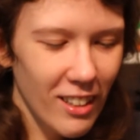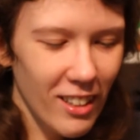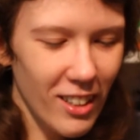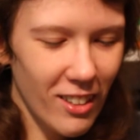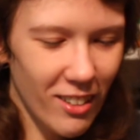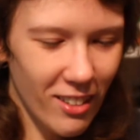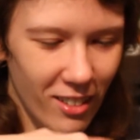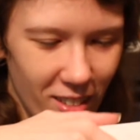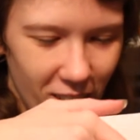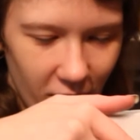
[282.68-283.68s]

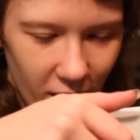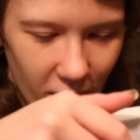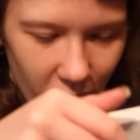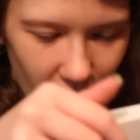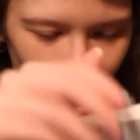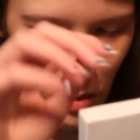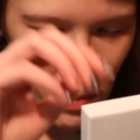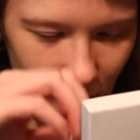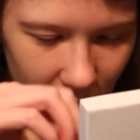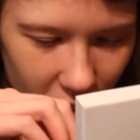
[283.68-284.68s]
Aww. Oh
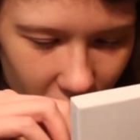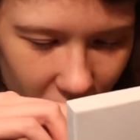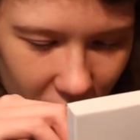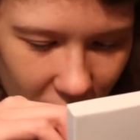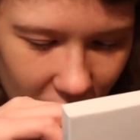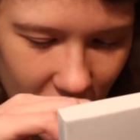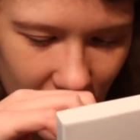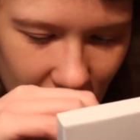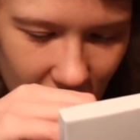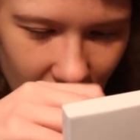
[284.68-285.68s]
my
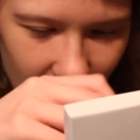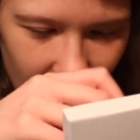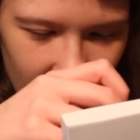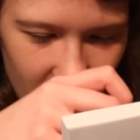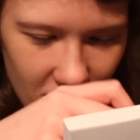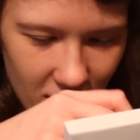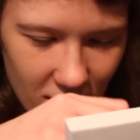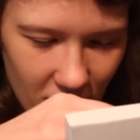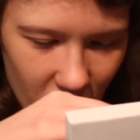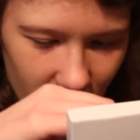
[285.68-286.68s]
goodness. This is
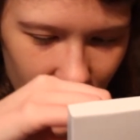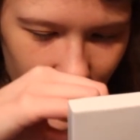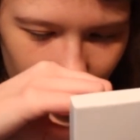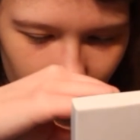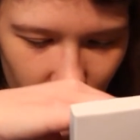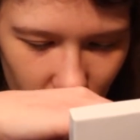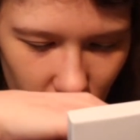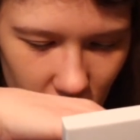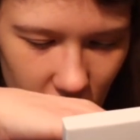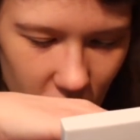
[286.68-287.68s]
so
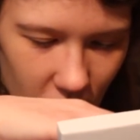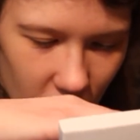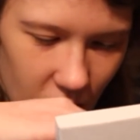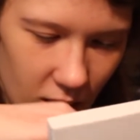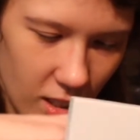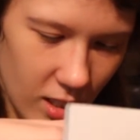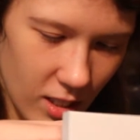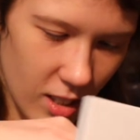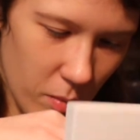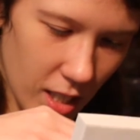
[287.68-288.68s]
cute.
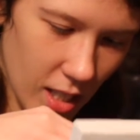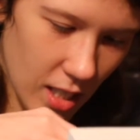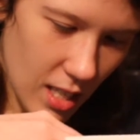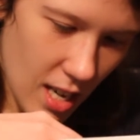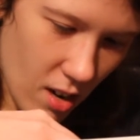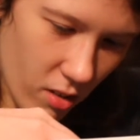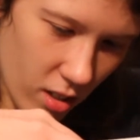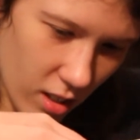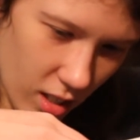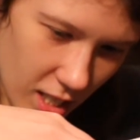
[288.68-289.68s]
Let me get it
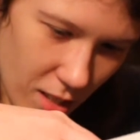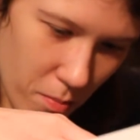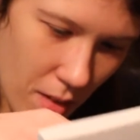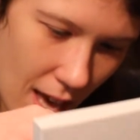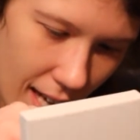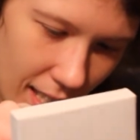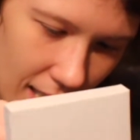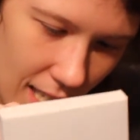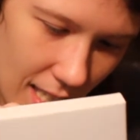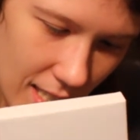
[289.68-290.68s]
out. It's a
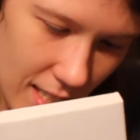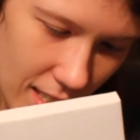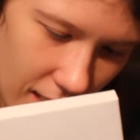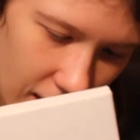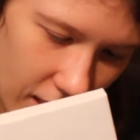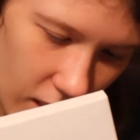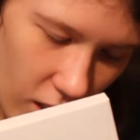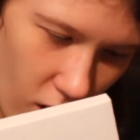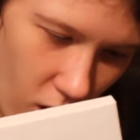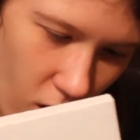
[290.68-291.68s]
magnet.
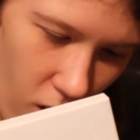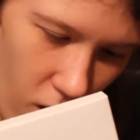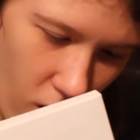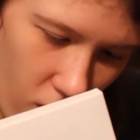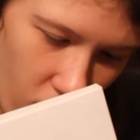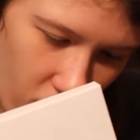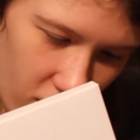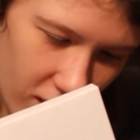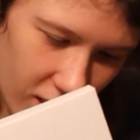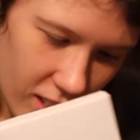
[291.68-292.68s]
Aww.
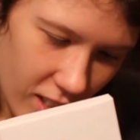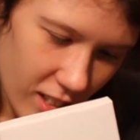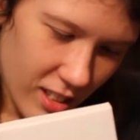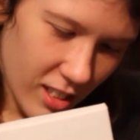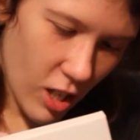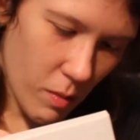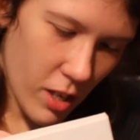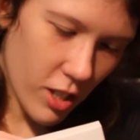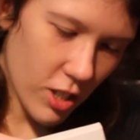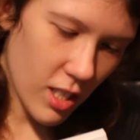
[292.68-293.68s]
Oh my
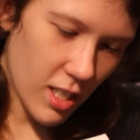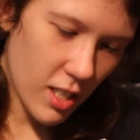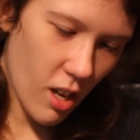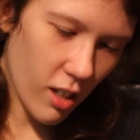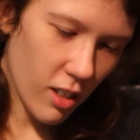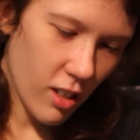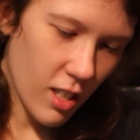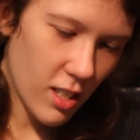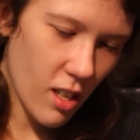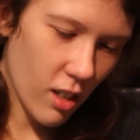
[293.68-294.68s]
gosh, it's stuck.
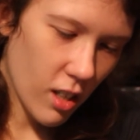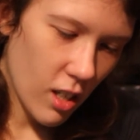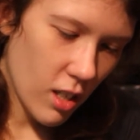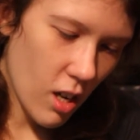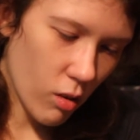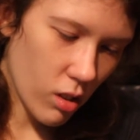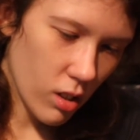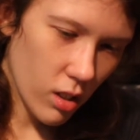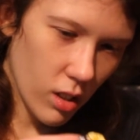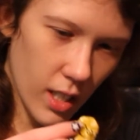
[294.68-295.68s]
It's stuck. No,
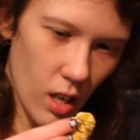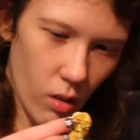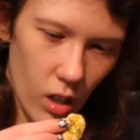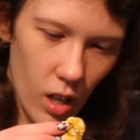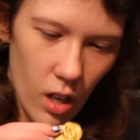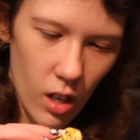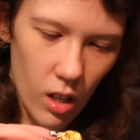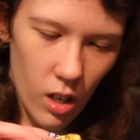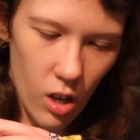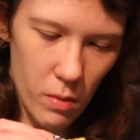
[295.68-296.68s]
let go.
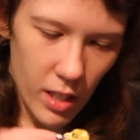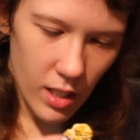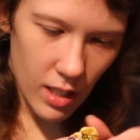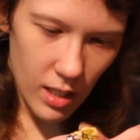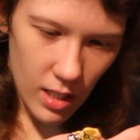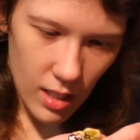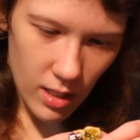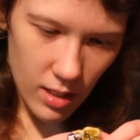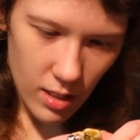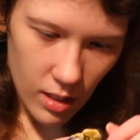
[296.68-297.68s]
Oh my
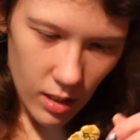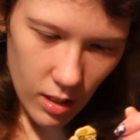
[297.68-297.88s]
goodness.